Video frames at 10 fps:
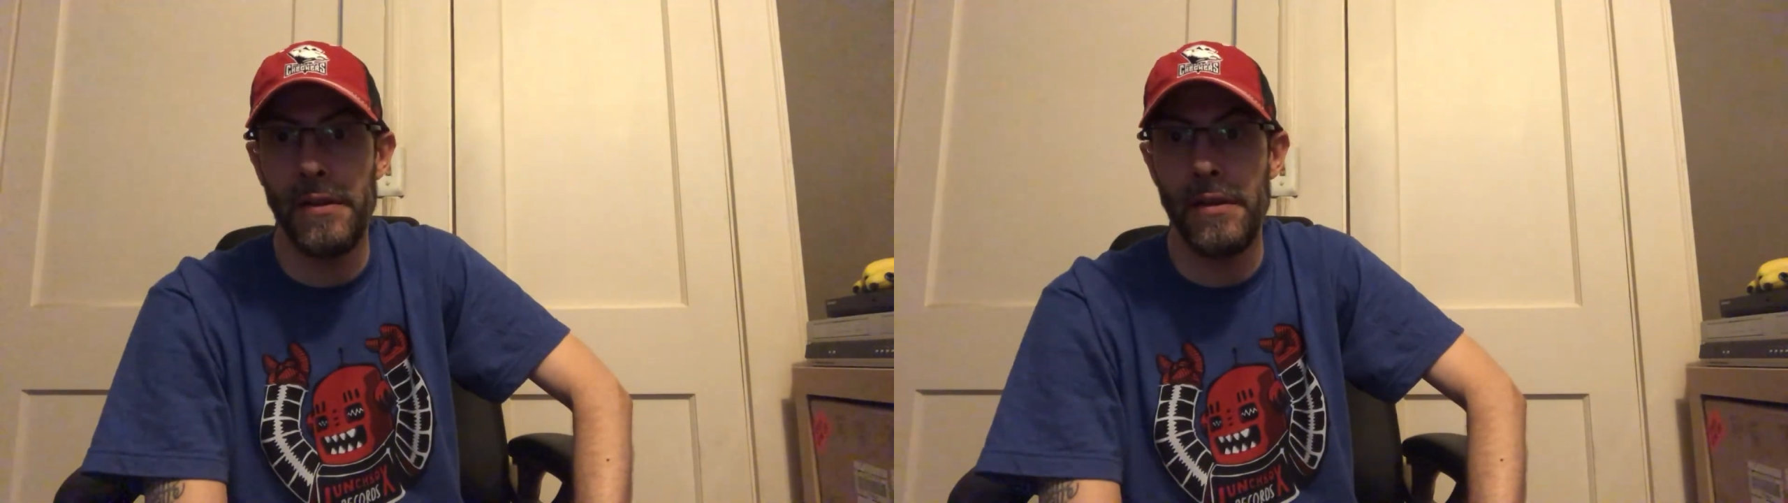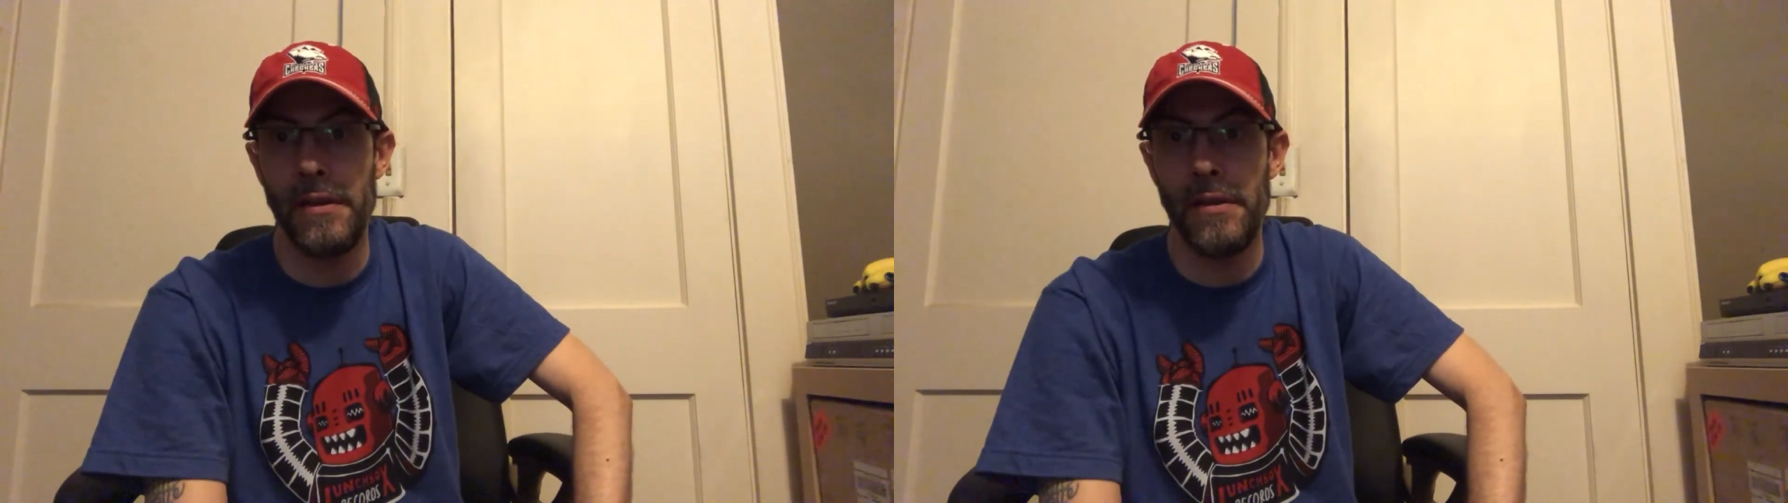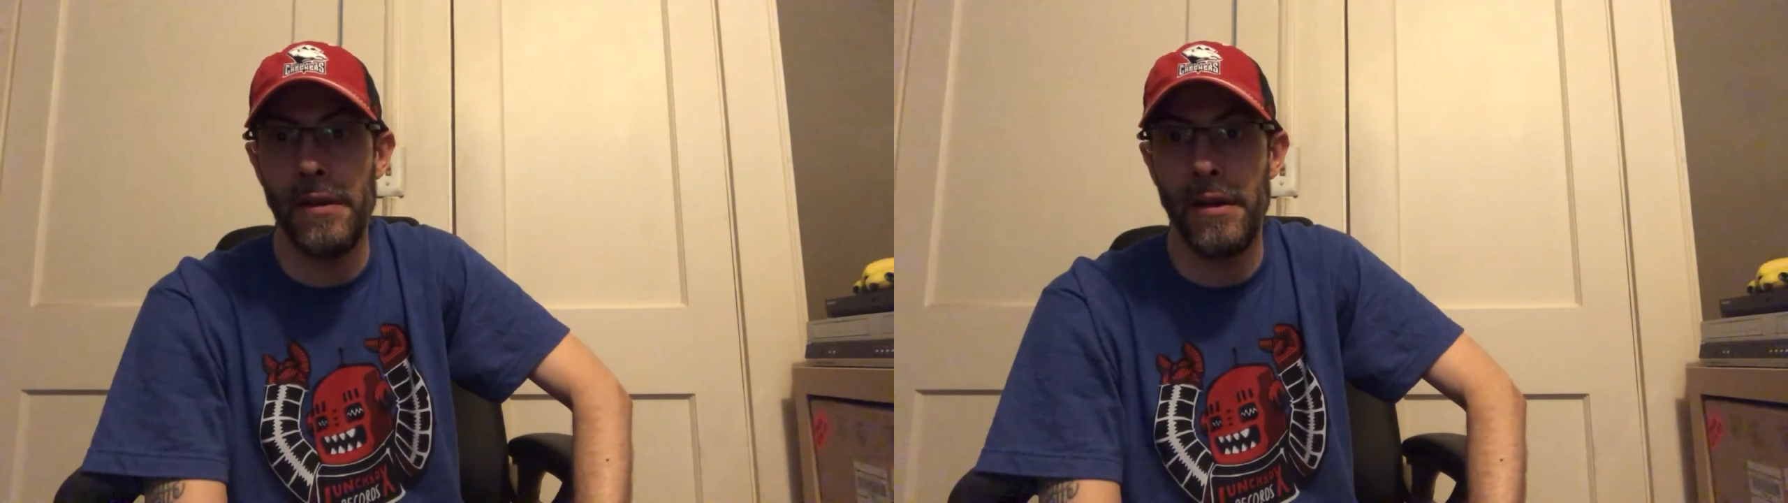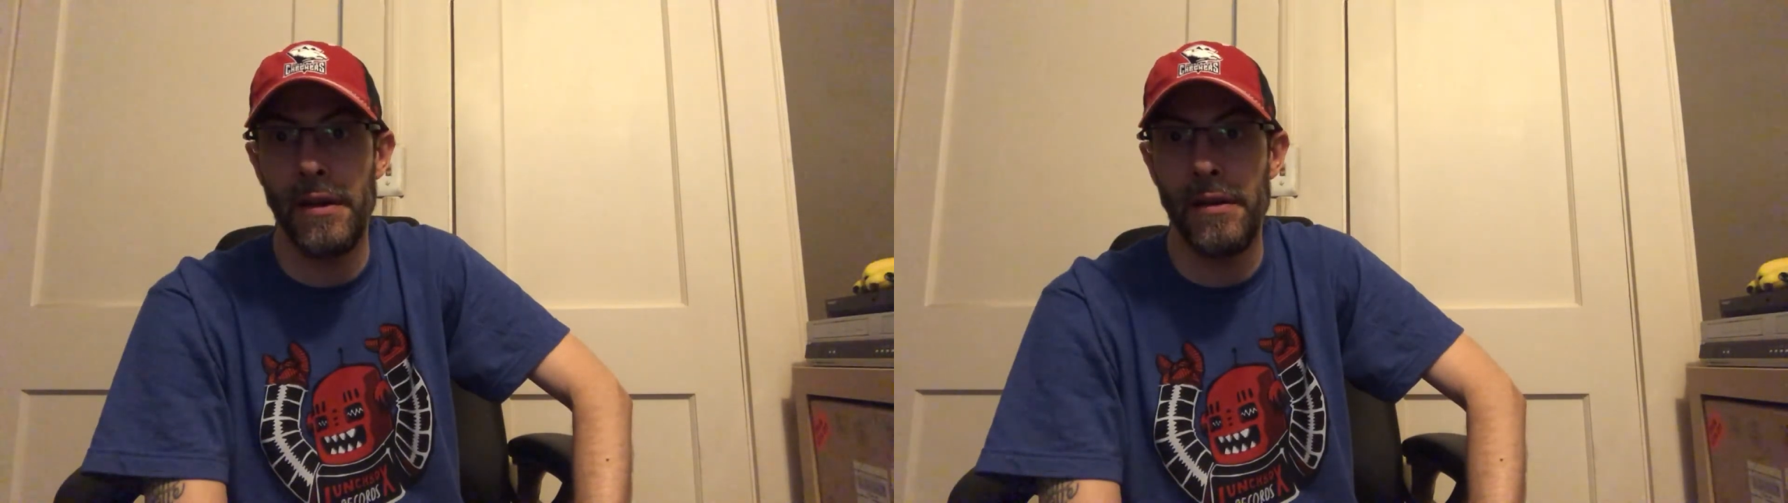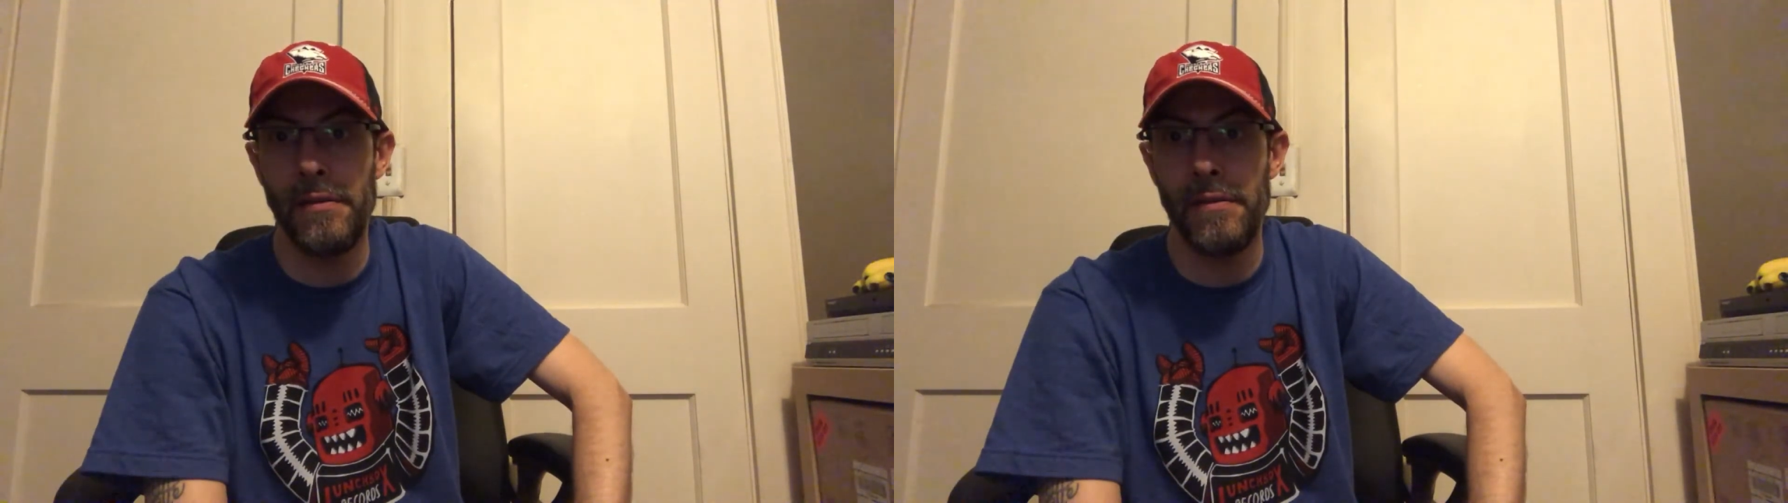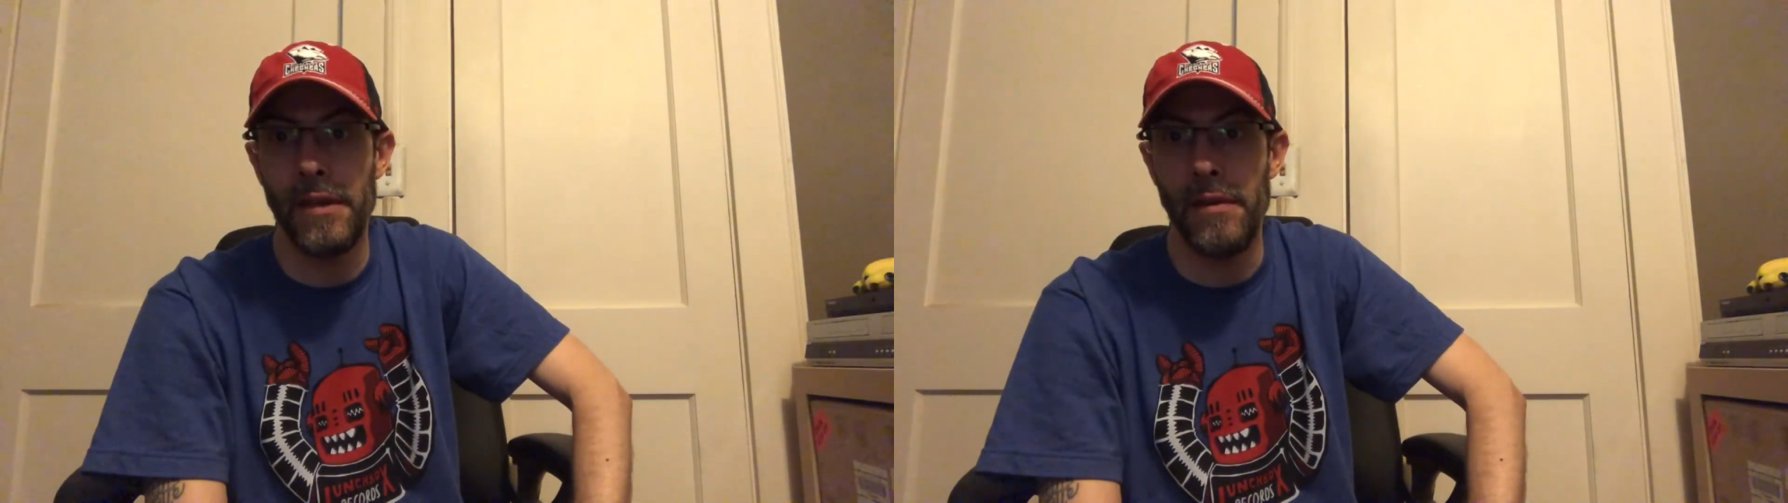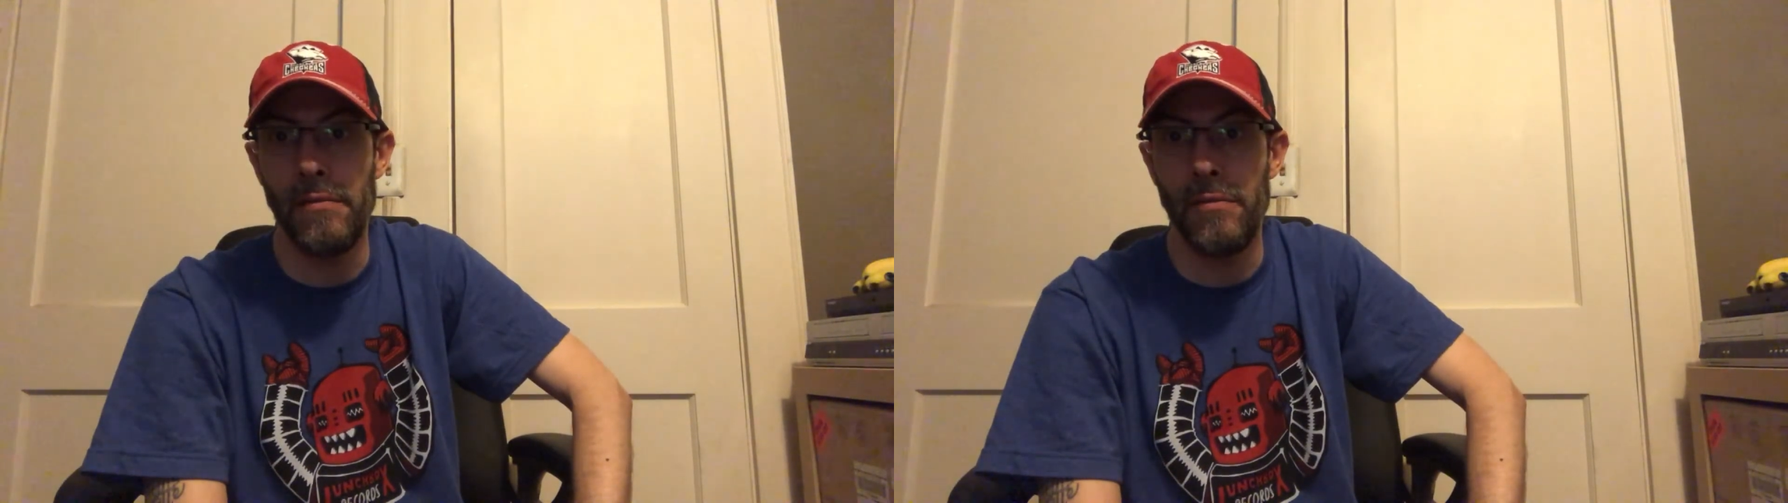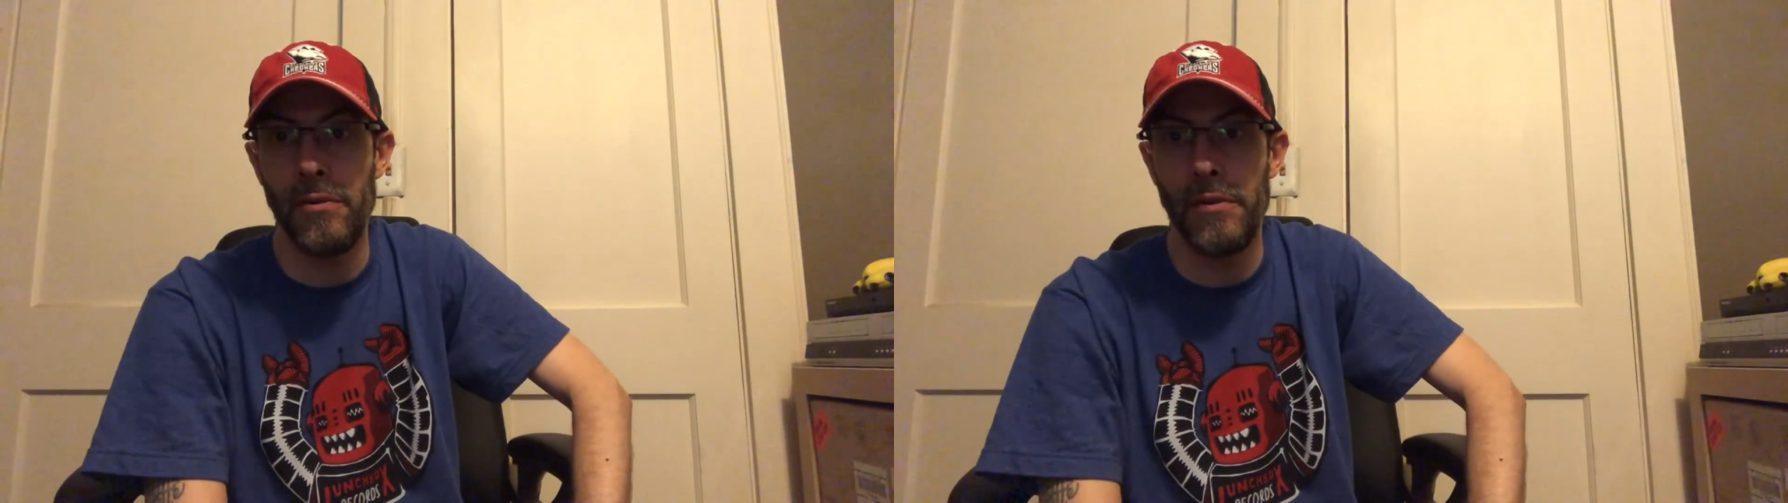And yeah,
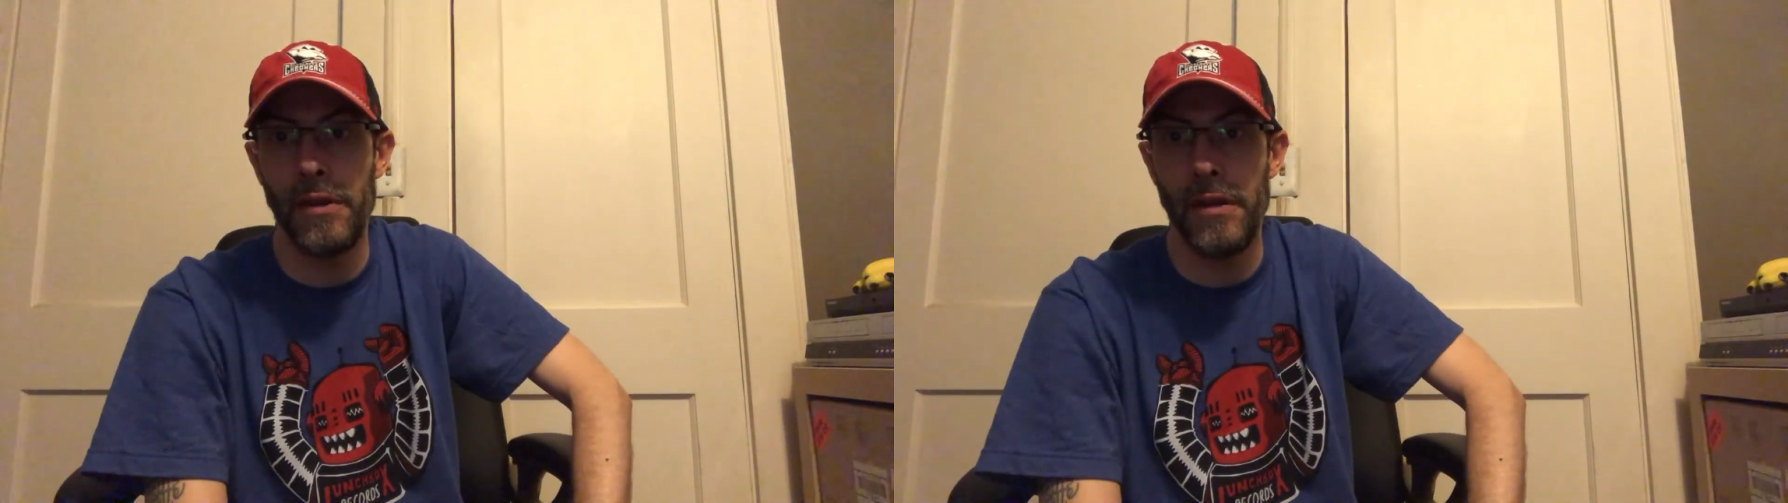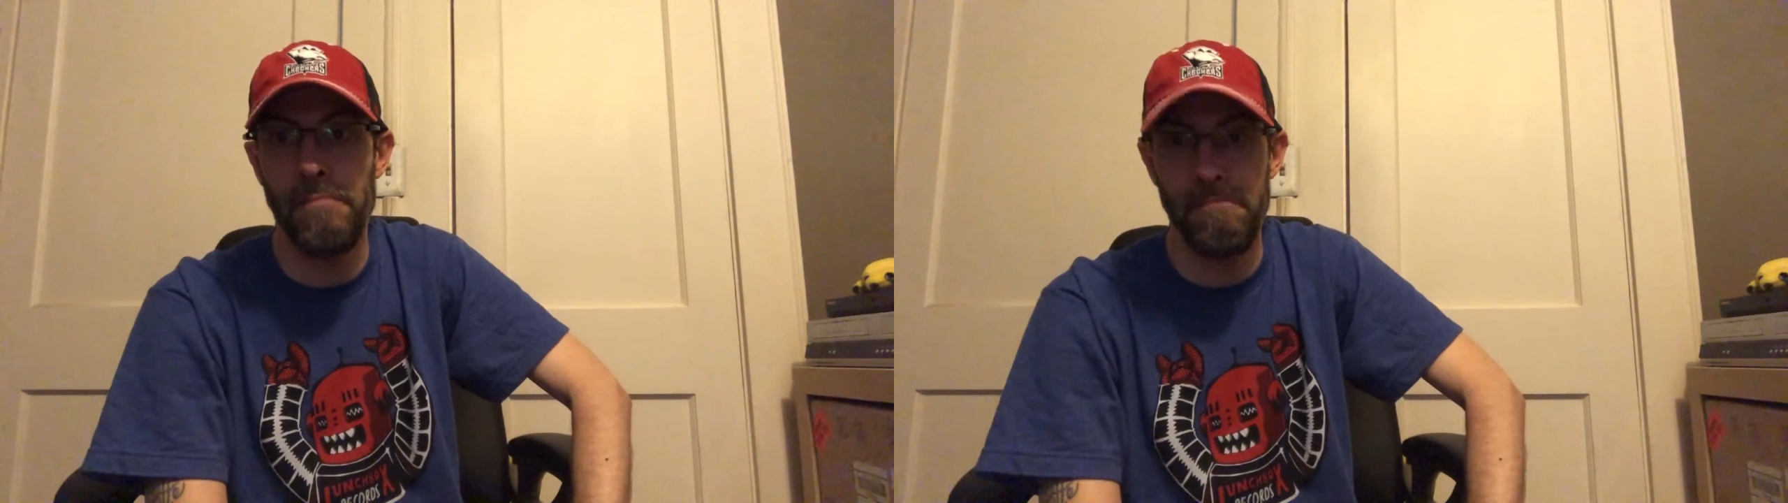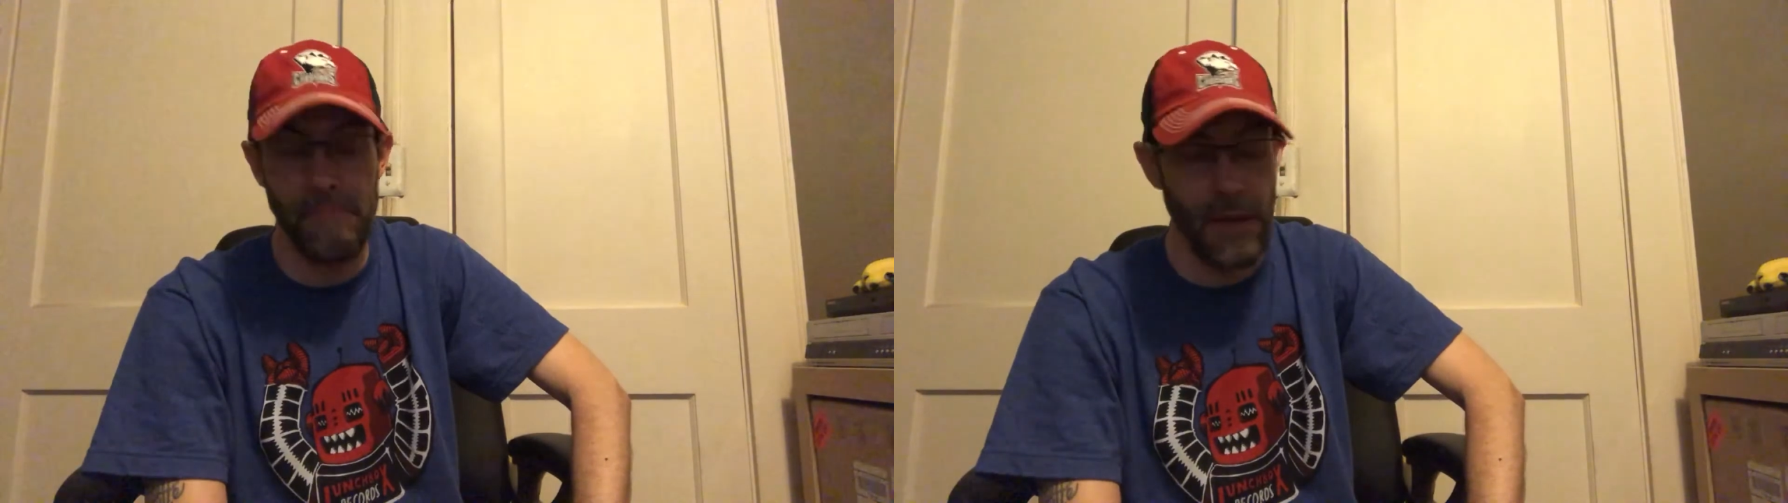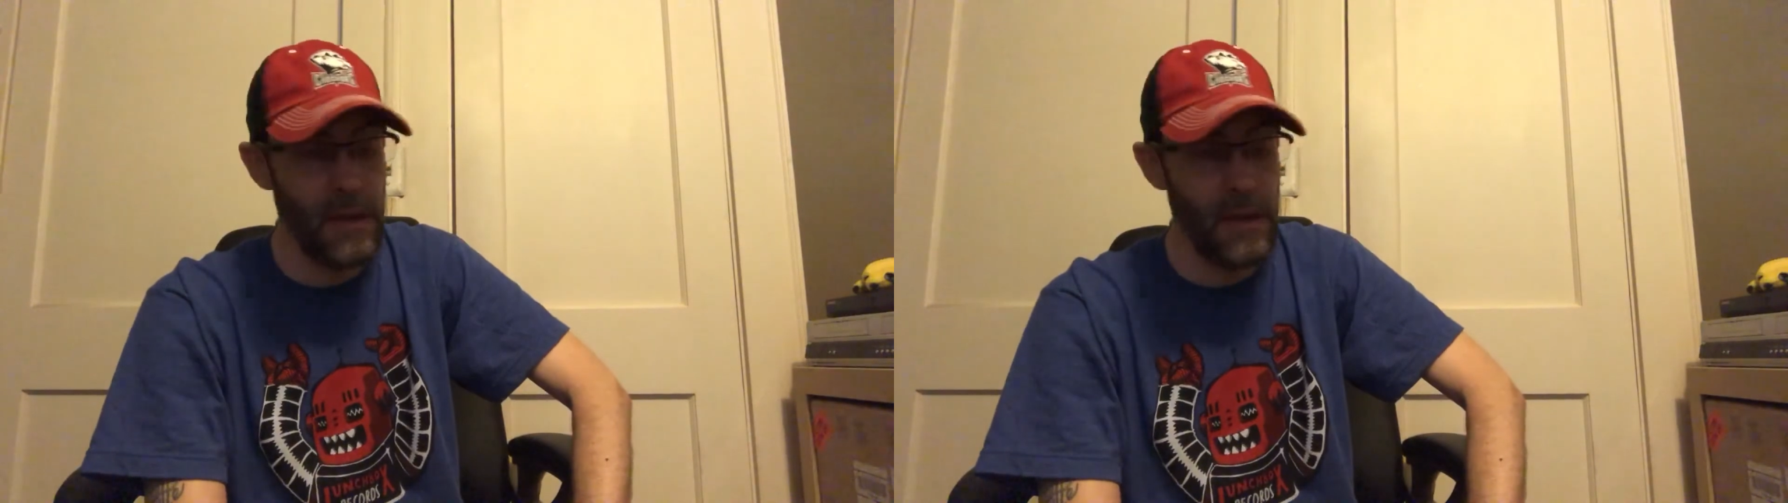World Cup,